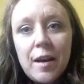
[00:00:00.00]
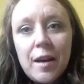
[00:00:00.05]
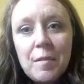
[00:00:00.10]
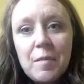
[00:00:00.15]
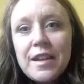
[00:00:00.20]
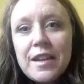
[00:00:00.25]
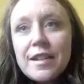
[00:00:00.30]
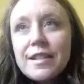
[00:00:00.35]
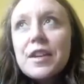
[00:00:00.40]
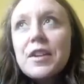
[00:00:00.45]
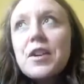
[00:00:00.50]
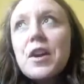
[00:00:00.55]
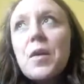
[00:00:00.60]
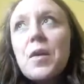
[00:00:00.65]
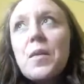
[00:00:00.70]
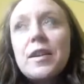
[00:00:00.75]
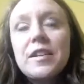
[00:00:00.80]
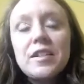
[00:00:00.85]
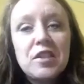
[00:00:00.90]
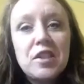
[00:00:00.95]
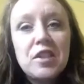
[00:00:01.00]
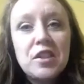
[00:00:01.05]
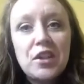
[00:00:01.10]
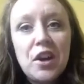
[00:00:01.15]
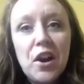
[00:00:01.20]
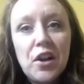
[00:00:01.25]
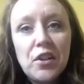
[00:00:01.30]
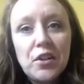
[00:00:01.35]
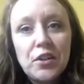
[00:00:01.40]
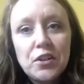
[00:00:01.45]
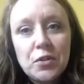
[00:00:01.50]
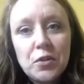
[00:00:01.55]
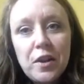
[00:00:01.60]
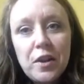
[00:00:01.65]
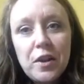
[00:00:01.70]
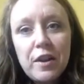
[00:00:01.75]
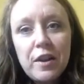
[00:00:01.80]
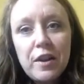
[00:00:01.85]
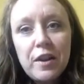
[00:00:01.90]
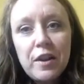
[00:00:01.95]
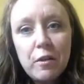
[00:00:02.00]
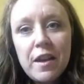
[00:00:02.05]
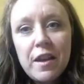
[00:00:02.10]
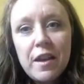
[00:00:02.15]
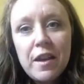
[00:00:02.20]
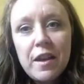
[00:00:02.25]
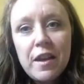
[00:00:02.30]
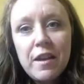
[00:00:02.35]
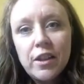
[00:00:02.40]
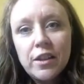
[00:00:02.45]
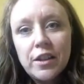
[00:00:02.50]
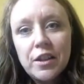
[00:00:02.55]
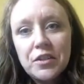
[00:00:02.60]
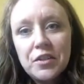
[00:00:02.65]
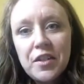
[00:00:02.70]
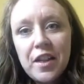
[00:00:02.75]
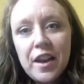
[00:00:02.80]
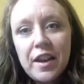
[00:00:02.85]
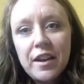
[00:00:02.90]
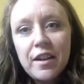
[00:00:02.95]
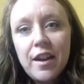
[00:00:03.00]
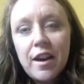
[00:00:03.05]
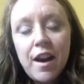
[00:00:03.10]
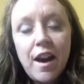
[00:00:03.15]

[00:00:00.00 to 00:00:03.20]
things like going to the Dollar Tree for me fall under that